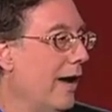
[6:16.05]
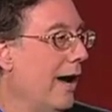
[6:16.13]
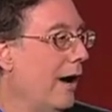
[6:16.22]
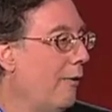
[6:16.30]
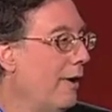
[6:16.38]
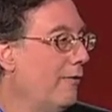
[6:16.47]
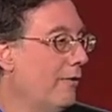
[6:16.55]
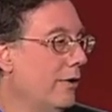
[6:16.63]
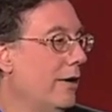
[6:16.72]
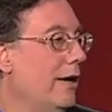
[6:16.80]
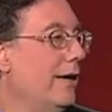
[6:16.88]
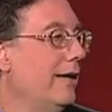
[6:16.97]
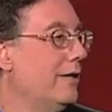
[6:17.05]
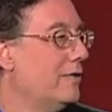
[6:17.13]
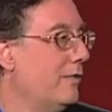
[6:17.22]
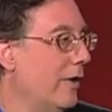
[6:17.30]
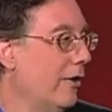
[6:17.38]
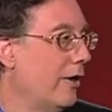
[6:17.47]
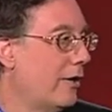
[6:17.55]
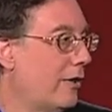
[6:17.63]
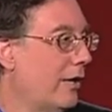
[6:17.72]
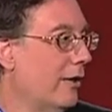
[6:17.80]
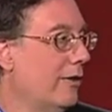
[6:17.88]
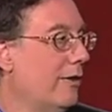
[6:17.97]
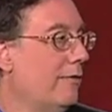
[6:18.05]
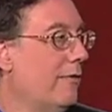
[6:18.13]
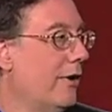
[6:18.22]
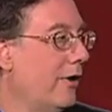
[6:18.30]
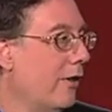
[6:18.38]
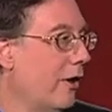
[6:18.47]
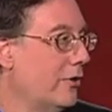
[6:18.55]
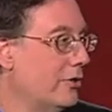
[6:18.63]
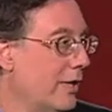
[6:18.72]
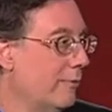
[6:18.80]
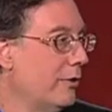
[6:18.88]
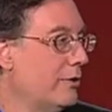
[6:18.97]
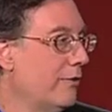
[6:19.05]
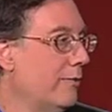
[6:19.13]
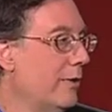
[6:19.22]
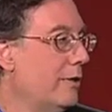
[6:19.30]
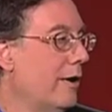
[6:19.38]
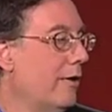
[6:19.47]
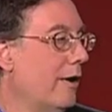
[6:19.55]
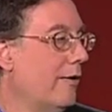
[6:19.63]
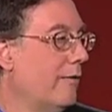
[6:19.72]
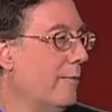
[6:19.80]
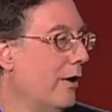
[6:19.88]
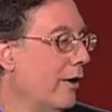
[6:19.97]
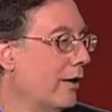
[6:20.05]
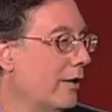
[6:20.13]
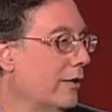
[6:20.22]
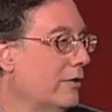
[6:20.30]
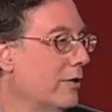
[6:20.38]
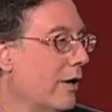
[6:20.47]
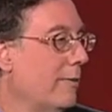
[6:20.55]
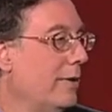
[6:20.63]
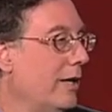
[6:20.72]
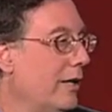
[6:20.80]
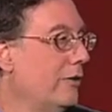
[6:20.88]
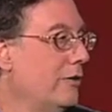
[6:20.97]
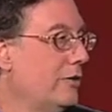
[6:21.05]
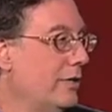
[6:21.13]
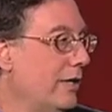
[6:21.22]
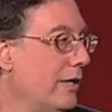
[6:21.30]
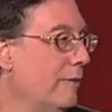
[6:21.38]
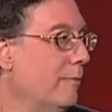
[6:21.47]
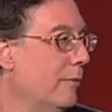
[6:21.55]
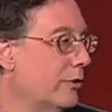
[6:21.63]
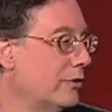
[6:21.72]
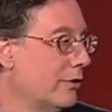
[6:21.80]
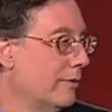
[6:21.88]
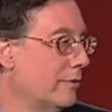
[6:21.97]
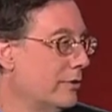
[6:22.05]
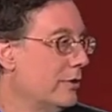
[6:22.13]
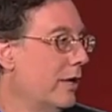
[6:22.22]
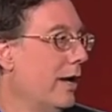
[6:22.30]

However, it is very clear that very large numbers of, of Americans are beginning to see Muslims